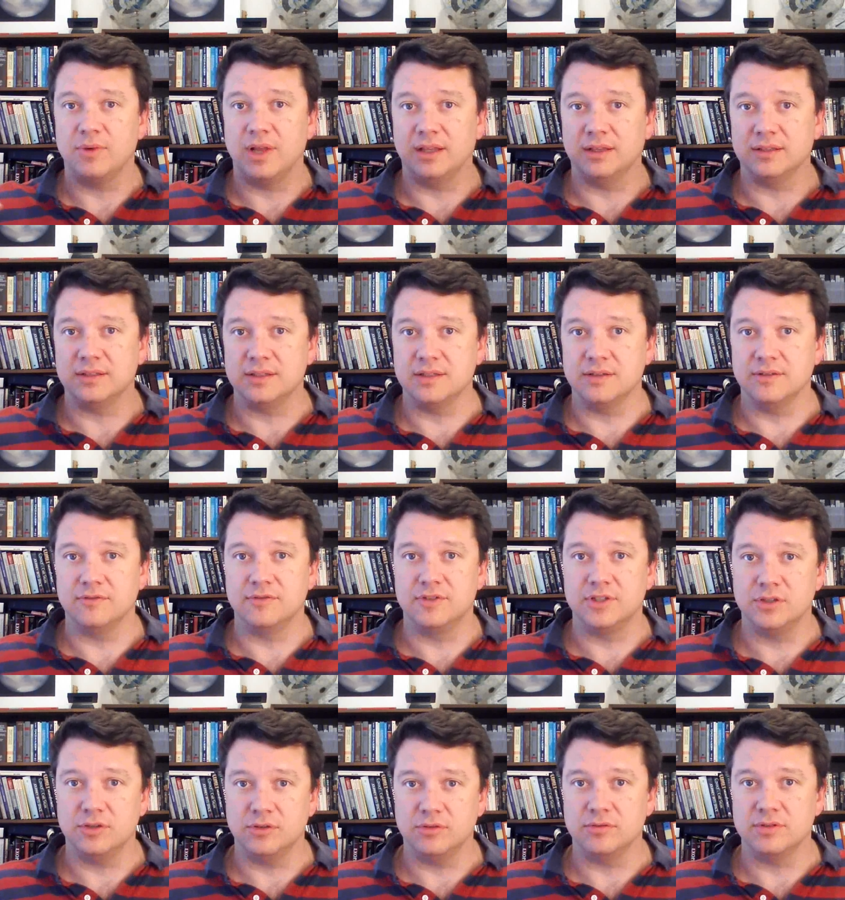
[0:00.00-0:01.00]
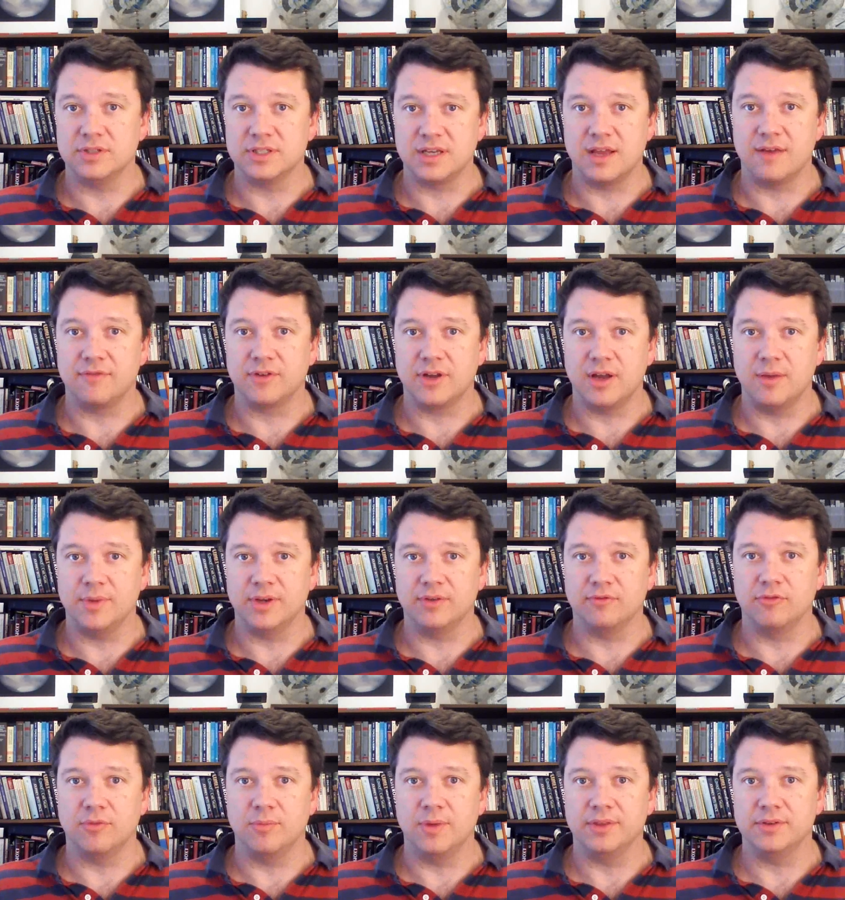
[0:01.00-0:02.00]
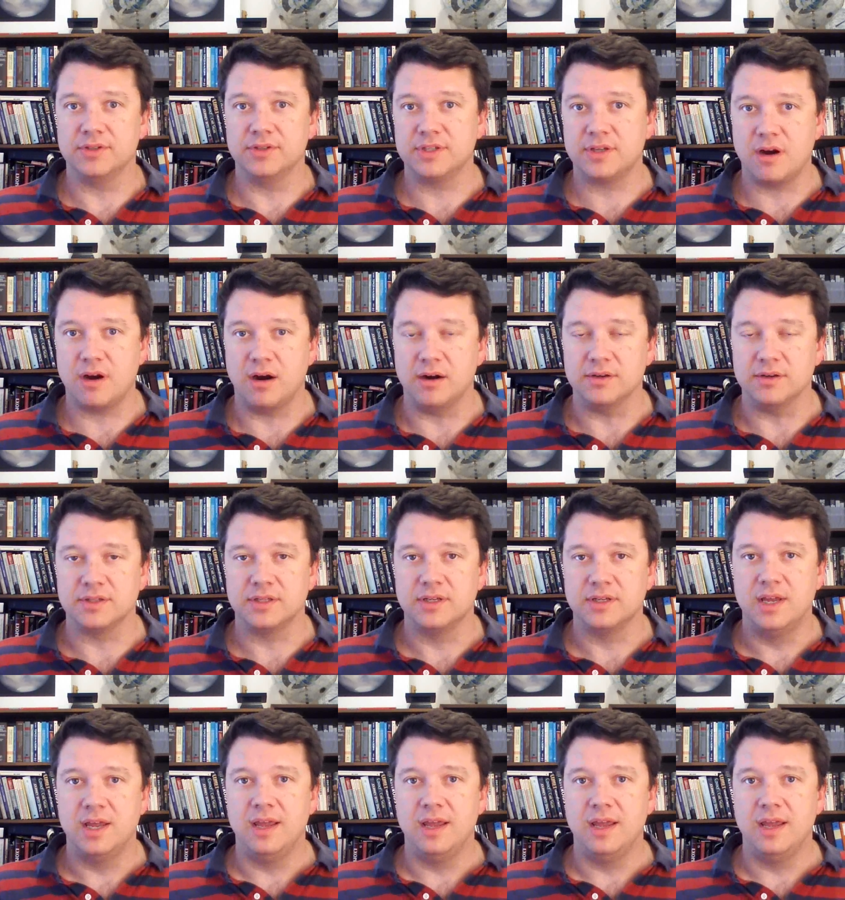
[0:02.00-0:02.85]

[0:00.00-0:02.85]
relative to stuff coming from other stars.